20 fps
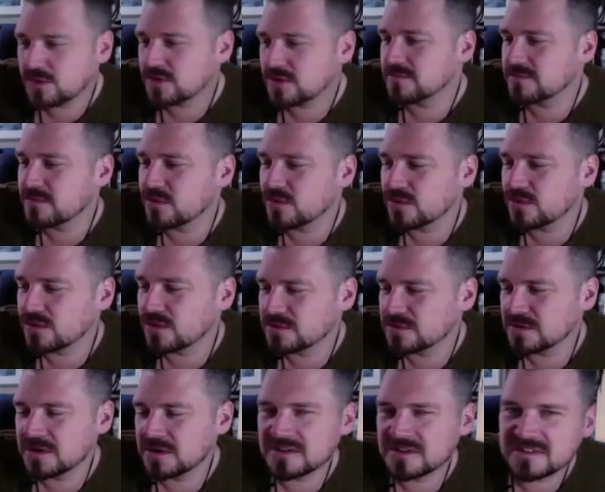They want more,
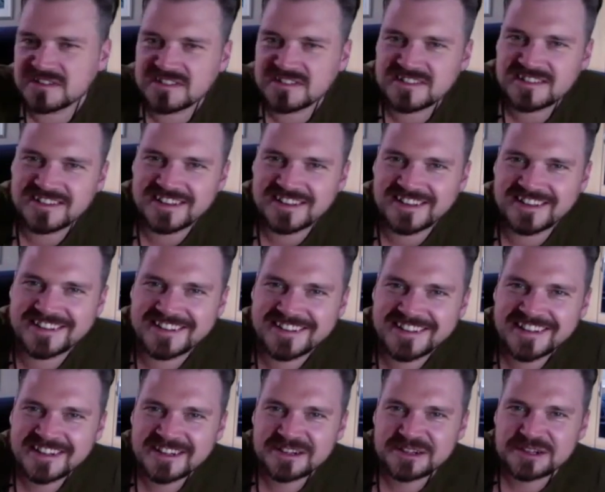and
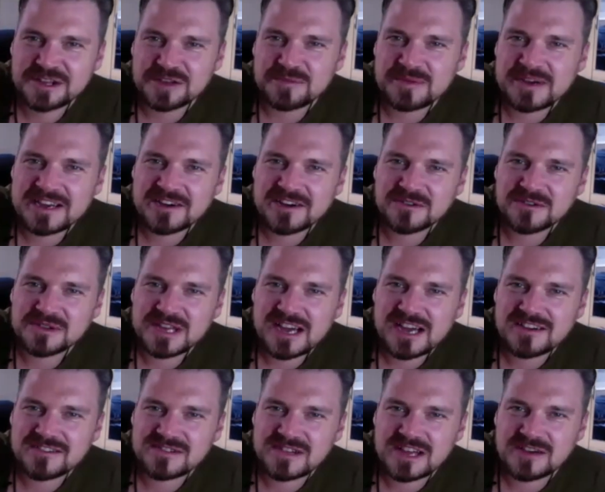you might only
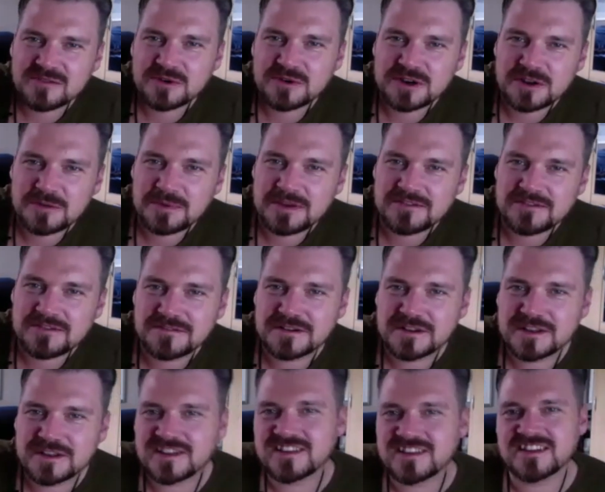have like one
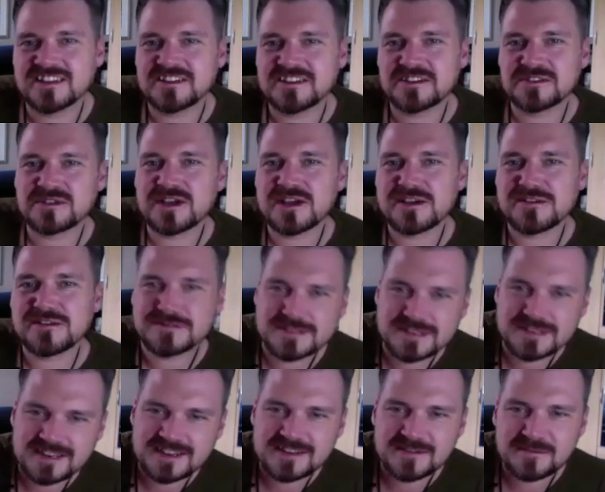epiphany in your
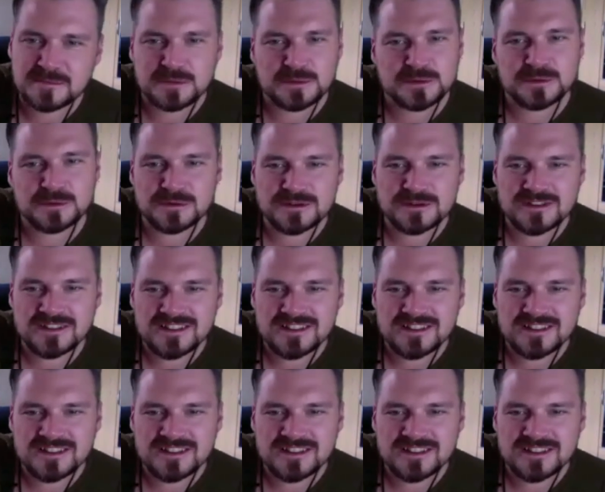lifetime, or